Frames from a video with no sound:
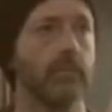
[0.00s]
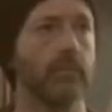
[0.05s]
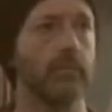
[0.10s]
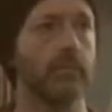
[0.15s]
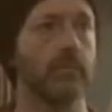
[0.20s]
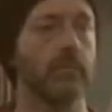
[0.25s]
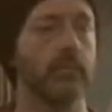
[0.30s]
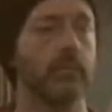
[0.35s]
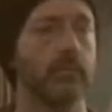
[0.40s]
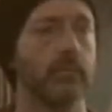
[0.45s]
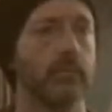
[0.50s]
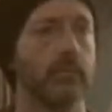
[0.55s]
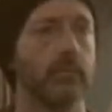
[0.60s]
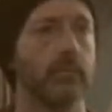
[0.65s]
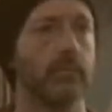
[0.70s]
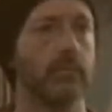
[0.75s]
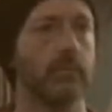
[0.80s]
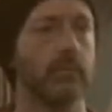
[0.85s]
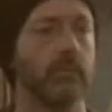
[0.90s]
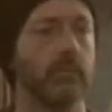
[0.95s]
work?
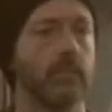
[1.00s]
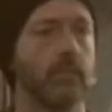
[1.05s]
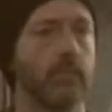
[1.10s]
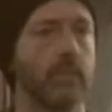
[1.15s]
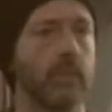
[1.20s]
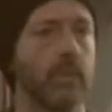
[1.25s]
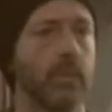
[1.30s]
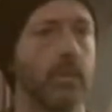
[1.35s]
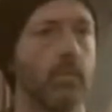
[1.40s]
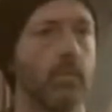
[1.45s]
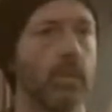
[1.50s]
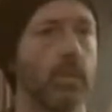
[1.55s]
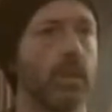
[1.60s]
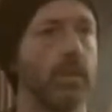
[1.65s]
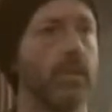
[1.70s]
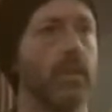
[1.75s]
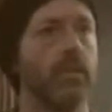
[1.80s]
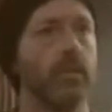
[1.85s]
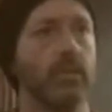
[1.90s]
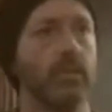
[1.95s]
When
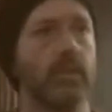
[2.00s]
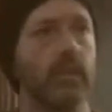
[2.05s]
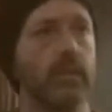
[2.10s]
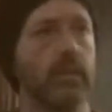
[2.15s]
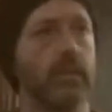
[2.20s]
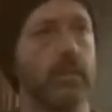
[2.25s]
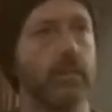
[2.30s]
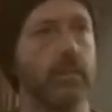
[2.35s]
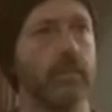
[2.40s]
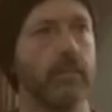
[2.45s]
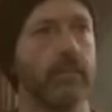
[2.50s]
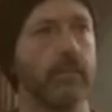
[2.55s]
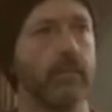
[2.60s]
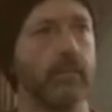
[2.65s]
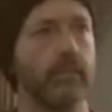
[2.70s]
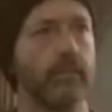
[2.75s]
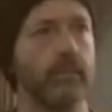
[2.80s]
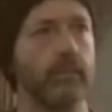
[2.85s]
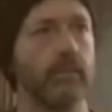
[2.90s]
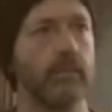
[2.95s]
I don't do it.
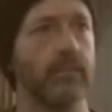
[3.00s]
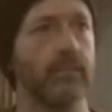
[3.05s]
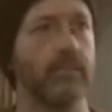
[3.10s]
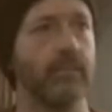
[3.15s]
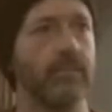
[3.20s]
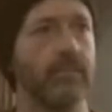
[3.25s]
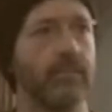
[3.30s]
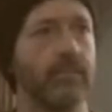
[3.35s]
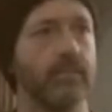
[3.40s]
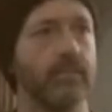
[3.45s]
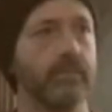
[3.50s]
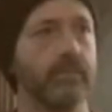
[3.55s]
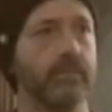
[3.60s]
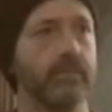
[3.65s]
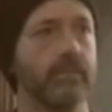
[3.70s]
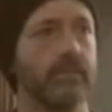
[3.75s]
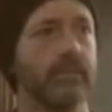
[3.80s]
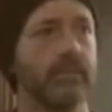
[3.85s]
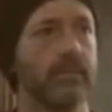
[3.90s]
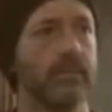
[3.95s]

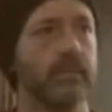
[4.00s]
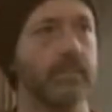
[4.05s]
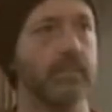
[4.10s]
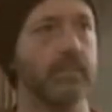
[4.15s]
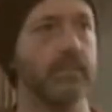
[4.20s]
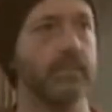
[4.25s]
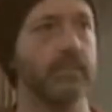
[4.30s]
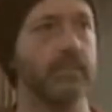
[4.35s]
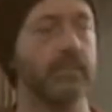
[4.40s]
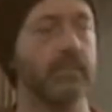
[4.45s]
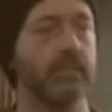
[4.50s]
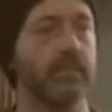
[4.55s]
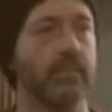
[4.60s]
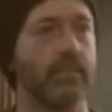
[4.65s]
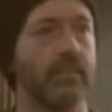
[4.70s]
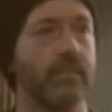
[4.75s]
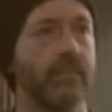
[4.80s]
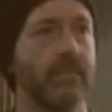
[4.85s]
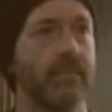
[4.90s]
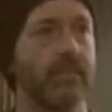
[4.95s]
Uh,
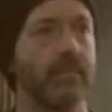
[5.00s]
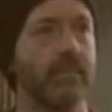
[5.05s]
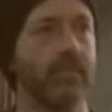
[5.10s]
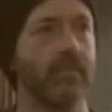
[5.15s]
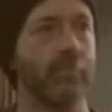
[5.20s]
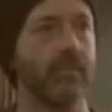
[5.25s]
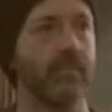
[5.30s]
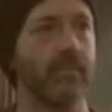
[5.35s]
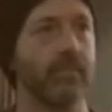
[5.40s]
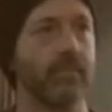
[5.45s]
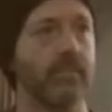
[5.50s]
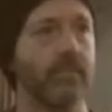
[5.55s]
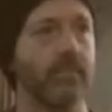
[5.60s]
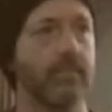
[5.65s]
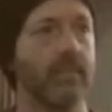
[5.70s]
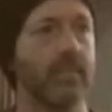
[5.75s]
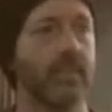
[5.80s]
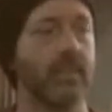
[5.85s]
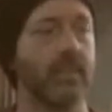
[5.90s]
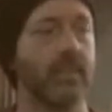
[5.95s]
and.
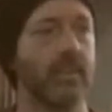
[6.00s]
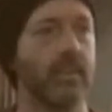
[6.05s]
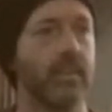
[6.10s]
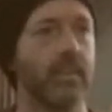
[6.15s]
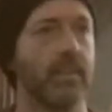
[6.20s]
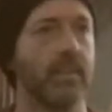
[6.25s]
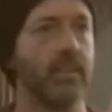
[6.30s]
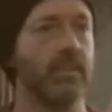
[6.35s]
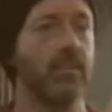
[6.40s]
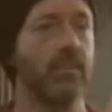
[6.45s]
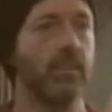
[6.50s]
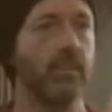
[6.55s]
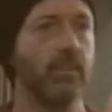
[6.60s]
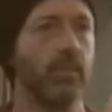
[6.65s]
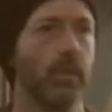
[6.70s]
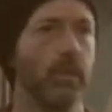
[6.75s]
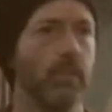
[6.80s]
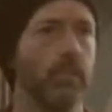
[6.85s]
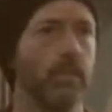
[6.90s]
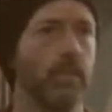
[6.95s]
You,
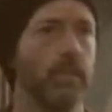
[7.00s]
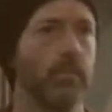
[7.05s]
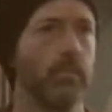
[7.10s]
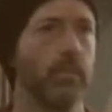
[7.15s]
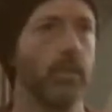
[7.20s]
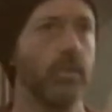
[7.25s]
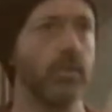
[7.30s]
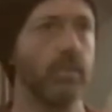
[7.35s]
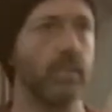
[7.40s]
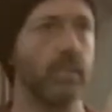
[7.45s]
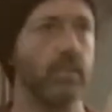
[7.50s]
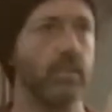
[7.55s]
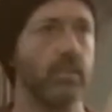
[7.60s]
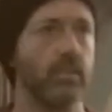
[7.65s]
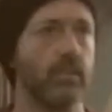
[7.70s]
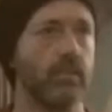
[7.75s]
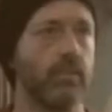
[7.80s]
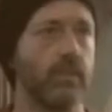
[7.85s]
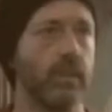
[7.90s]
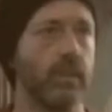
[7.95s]
when I'm in the process
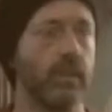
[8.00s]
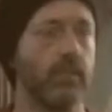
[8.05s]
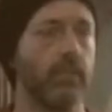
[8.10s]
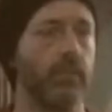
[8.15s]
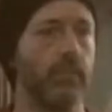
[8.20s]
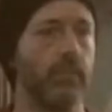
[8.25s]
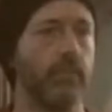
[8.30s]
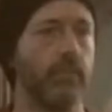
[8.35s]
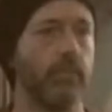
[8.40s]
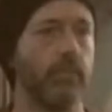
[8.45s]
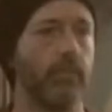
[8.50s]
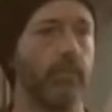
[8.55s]
of, um,